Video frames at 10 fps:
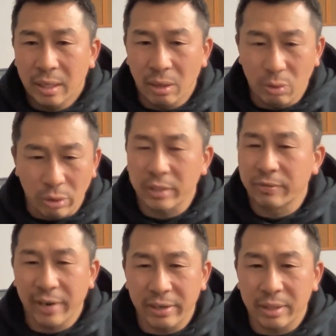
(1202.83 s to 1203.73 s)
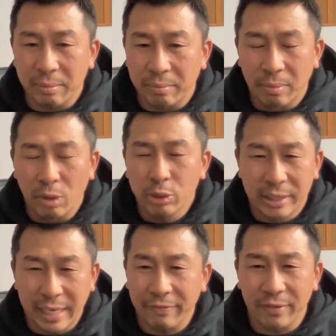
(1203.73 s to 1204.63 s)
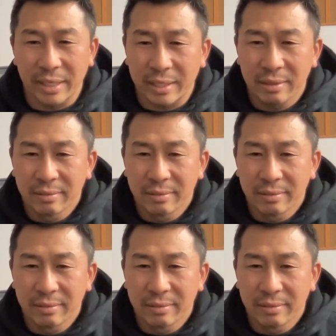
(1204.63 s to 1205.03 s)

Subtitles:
Of course, very most definitely.